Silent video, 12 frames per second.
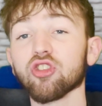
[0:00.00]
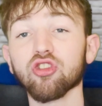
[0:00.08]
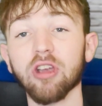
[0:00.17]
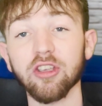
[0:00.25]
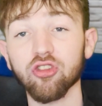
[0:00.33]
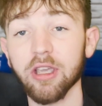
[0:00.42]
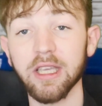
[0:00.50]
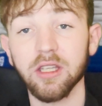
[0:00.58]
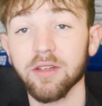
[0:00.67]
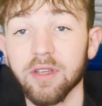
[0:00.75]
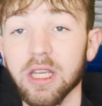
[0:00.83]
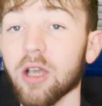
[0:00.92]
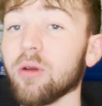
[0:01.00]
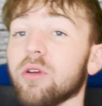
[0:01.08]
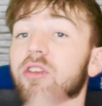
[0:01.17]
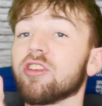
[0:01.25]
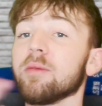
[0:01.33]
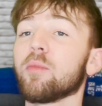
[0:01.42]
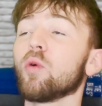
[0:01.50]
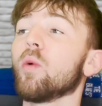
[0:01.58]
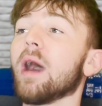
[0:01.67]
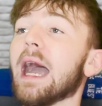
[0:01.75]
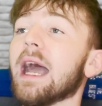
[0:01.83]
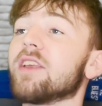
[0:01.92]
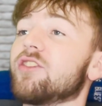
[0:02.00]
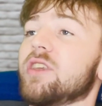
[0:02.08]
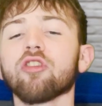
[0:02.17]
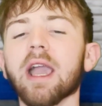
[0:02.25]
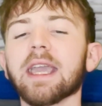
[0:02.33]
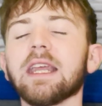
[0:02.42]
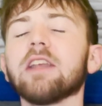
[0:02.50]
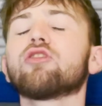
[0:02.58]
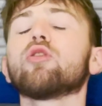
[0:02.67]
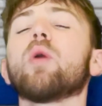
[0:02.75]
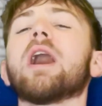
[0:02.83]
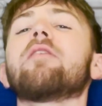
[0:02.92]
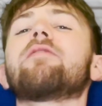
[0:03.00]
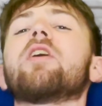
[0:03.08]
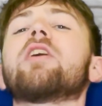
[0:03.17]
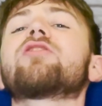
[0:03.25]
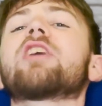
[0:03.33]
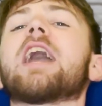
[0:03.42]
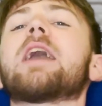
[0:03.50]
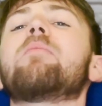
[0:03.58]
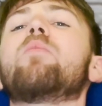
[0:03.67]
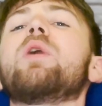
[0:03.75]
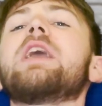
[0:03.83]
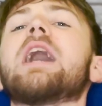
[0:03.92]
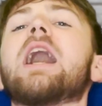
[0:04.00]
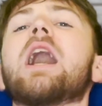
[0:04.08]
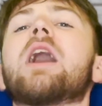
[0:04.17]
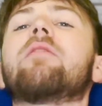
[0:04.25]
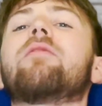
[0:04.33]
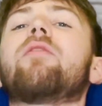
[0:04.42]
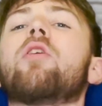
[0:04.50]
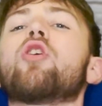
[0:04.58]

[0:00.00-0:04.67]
just crack straight into the video. Simple as. Cracking into our first game, we have